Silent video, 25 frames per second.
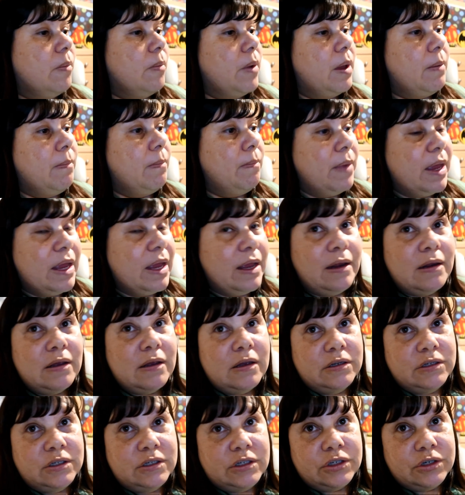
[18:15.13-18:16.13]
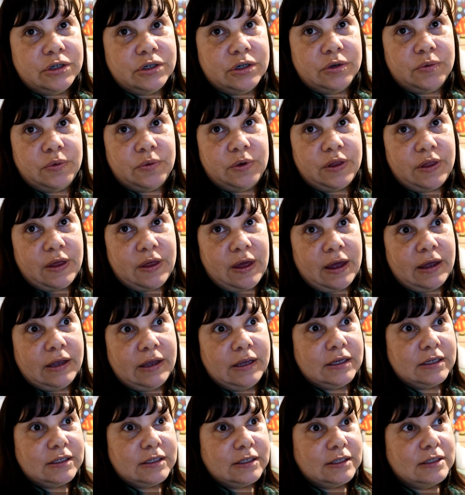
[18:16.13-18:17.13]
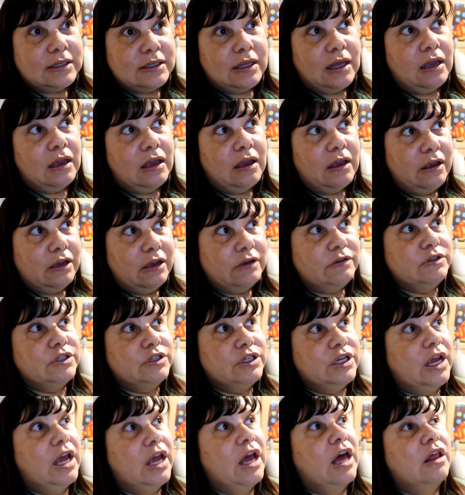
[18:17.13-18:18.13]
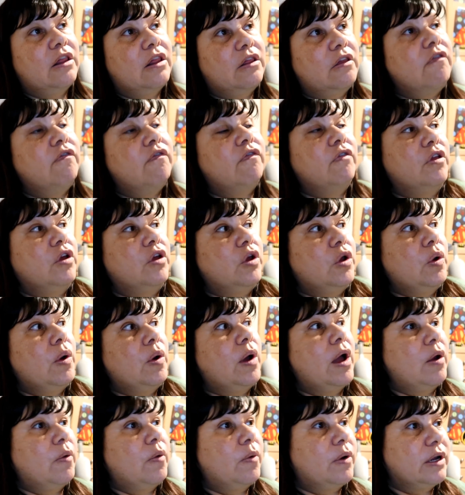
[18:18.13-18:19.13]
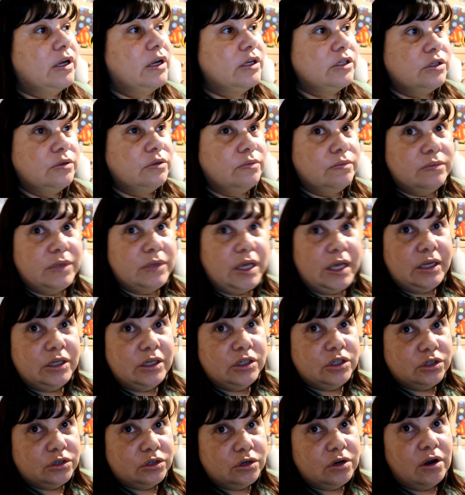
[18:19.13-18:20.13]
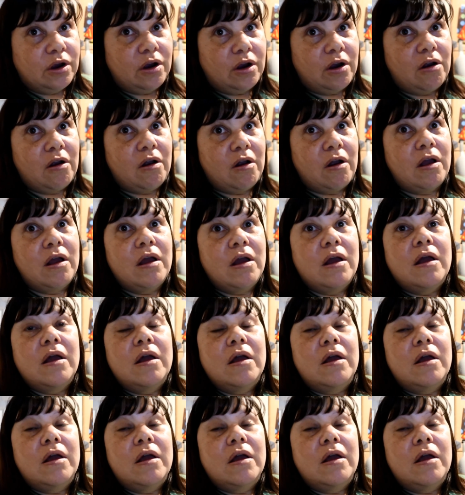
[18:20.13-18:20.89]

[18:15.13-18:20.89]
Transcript: my main concern with that is, like, if she had the flu, I wanted to make sure